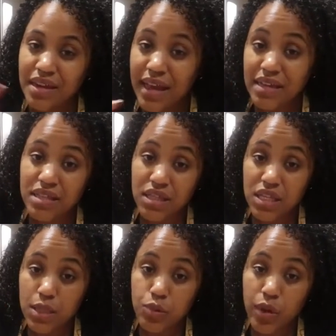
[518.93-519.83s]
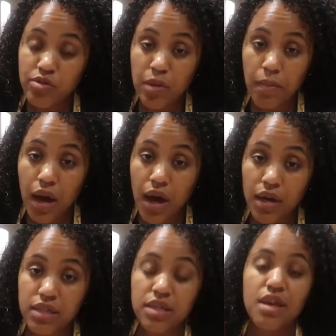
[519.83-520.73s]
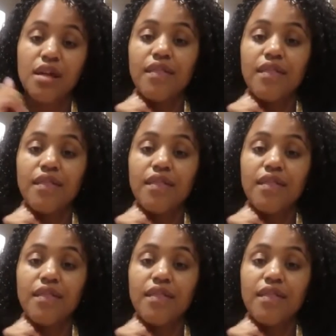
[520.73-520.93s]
next to the subscription box.